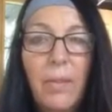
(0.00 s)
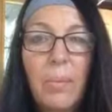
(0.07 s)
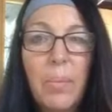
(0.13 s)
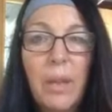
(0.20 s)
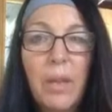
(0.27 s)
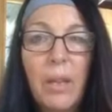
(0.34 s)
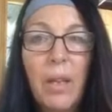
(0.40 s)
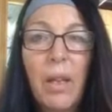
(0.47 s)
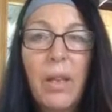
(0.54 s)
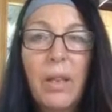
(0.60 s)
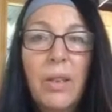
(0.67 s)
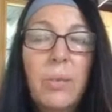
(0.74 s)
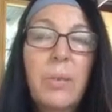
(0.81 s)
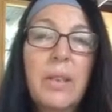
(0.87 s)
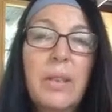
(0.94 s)
from an
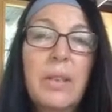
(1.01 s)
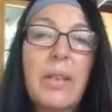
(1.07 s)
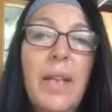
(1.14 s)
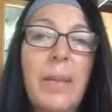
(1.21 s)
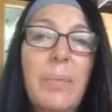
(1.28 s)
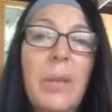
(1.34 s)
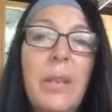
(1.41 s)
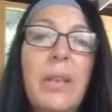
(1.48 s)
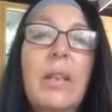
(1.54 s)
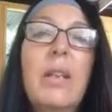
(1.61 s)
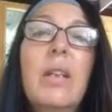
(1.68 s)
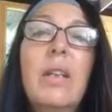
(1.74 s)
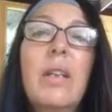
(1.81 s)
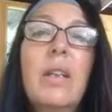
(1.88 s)
arduous labor.